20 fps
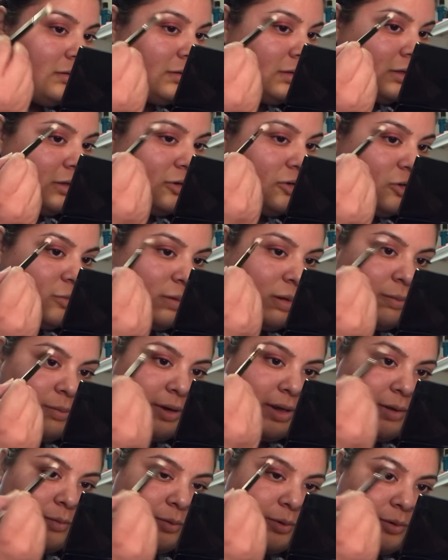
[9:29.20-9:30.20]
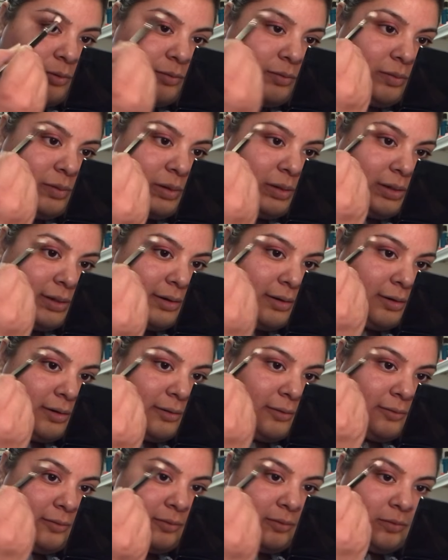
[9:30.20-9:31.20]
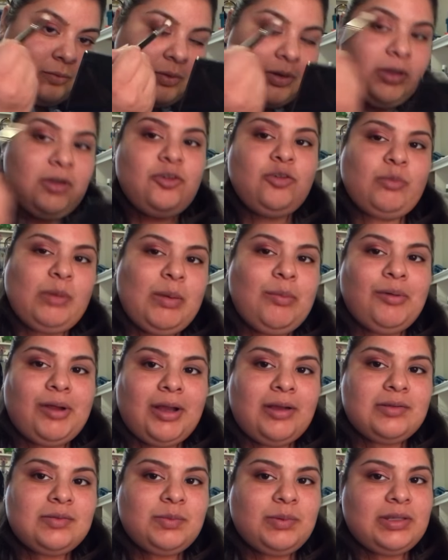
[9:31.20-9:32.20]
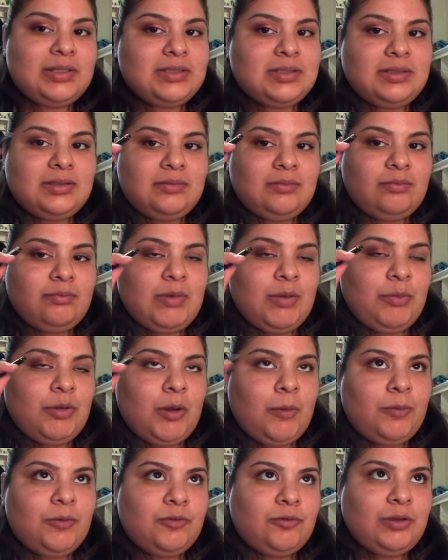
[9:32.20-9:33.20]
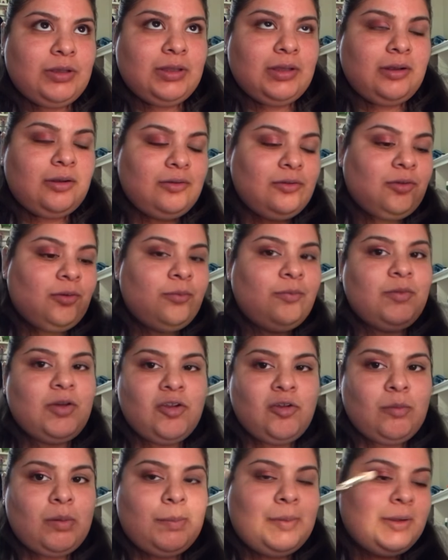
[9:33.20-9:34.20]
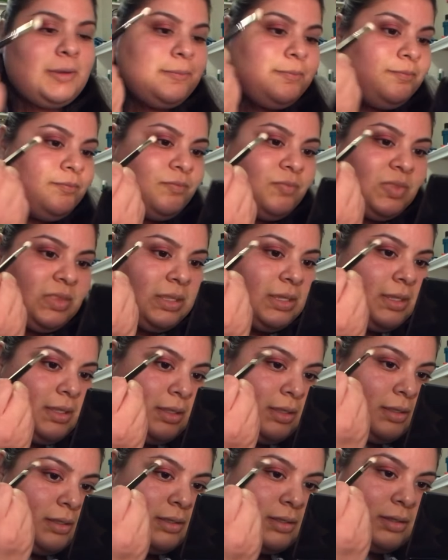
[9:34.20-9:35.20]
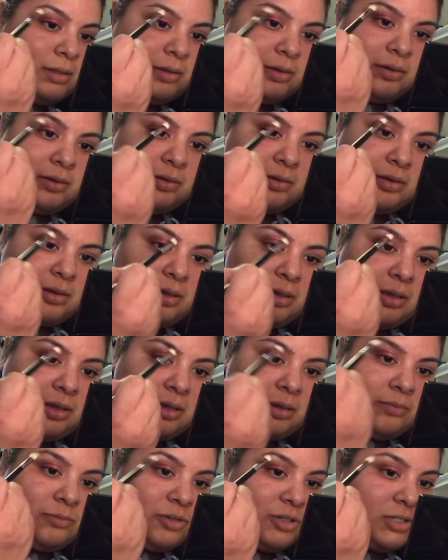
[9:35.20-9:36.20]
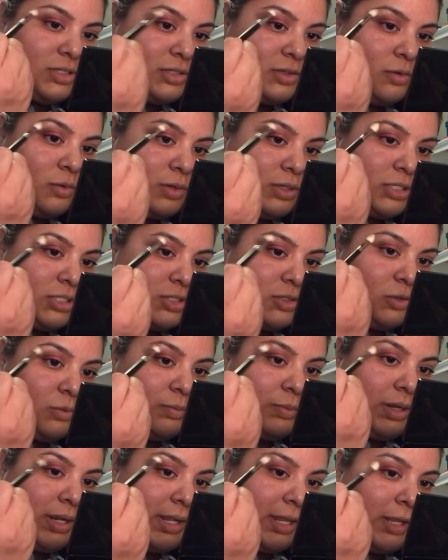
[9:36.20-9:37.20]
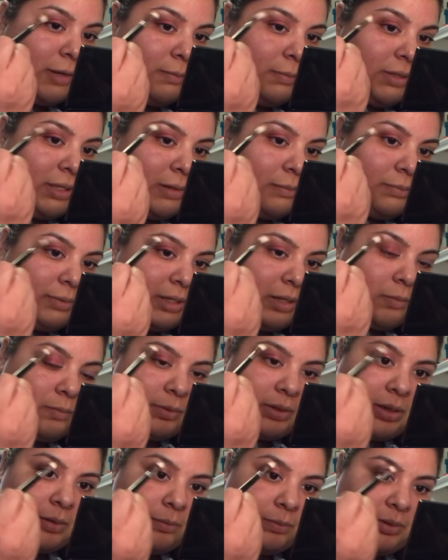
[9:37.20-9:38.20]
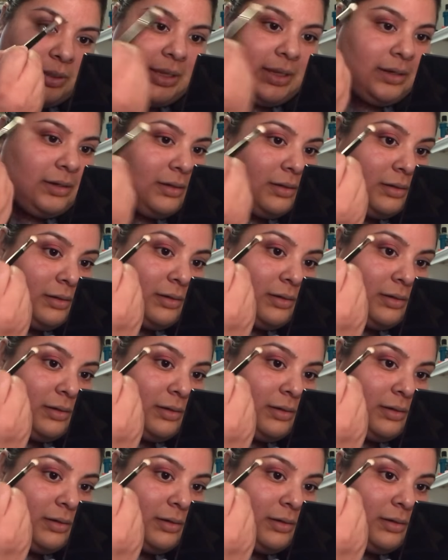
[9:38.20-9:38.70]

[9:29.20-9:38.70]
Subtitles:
under my brow bone. Well, under my brows, because my brow bone's right there, so under my brow. And I'm just going to blend, blend, blend, blend, blend.